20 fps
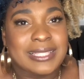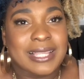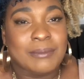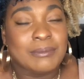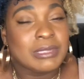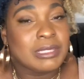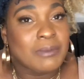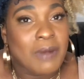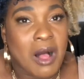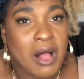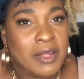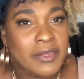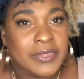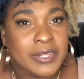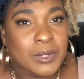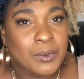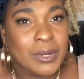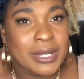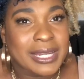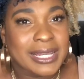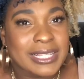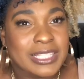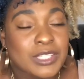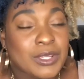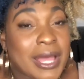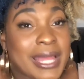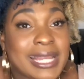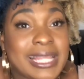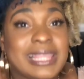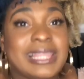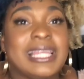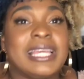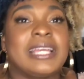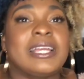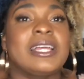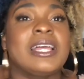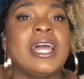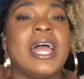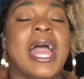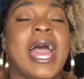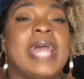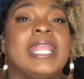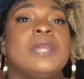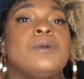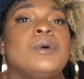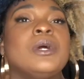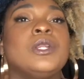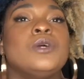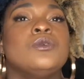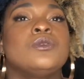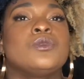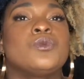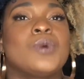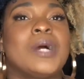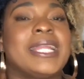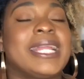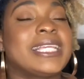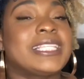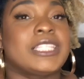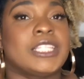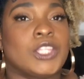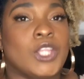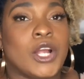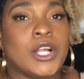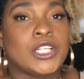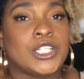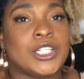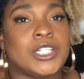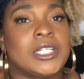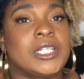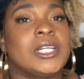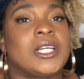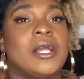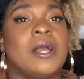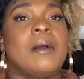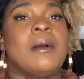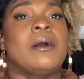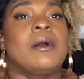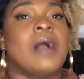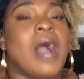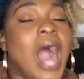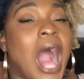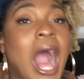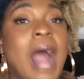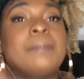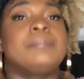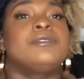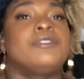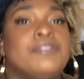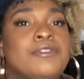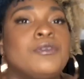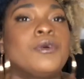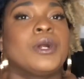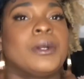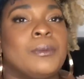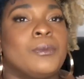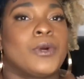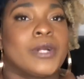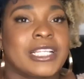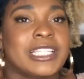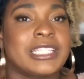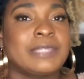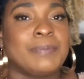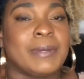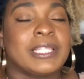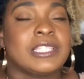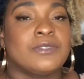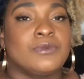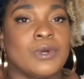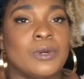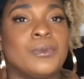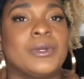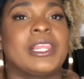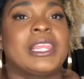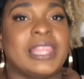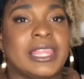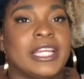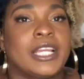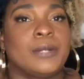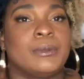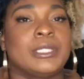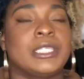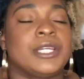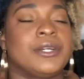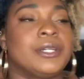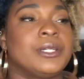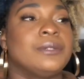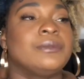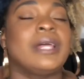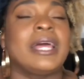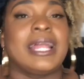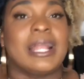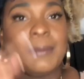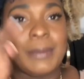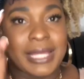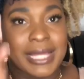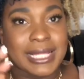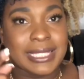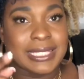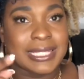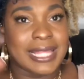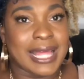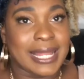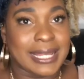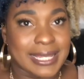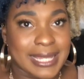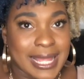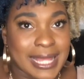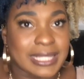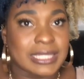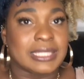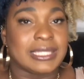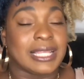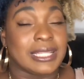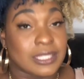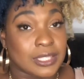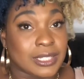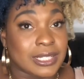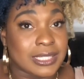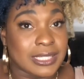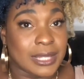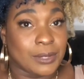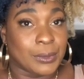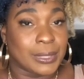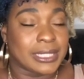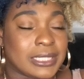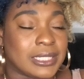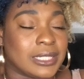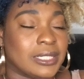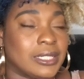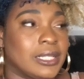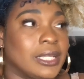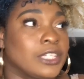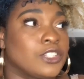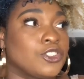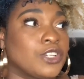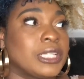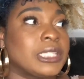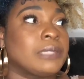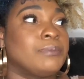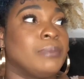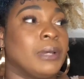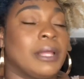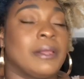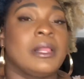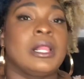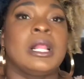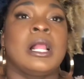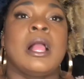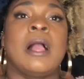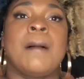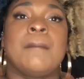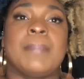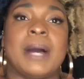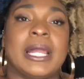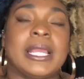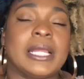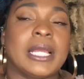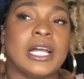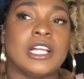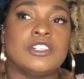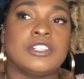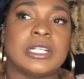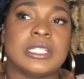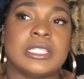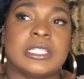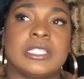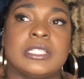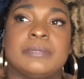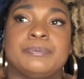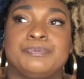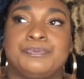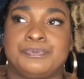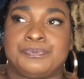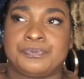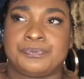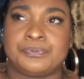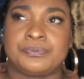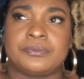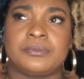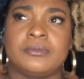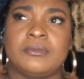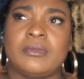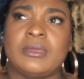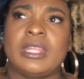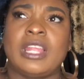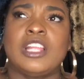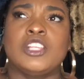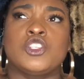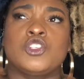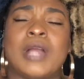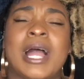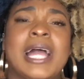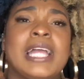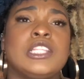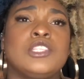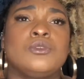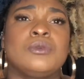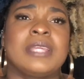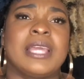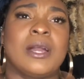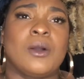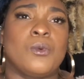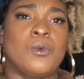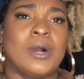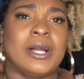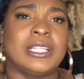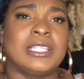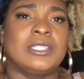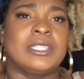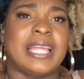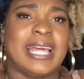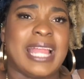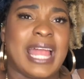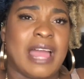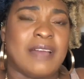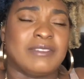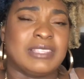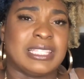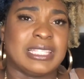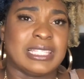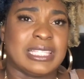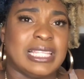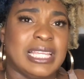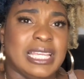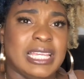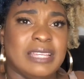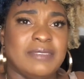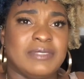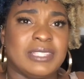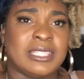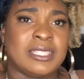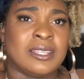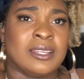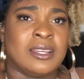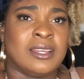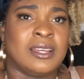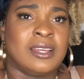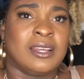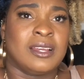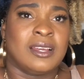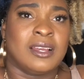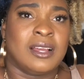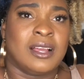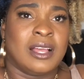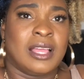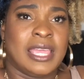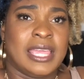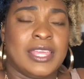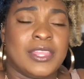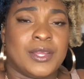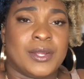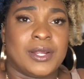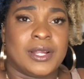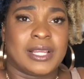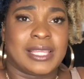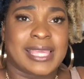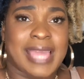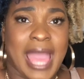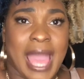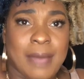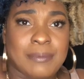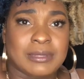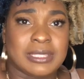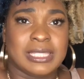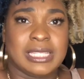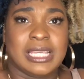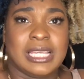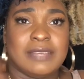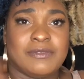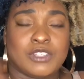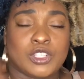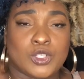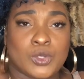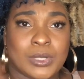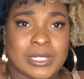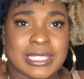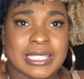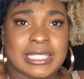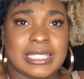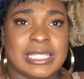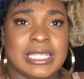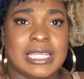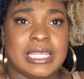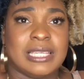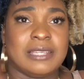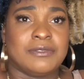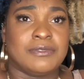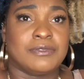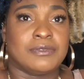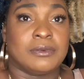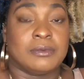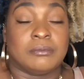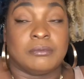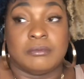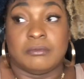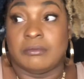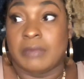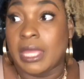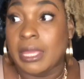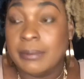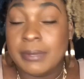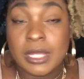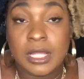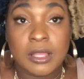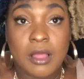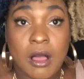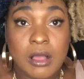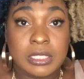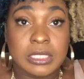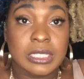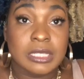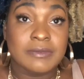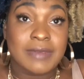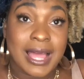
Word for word: I'm smaller than a 1X. So anything, anyone who's 1X and larger, opt for a more expensive one with thicker material. And I'm gonna get to that next. That's gonna segue the next dress. But bodycon dresses, try to get ones that have sleeves, either a cap sleeve, a short sleeve, maybe a long sleeve.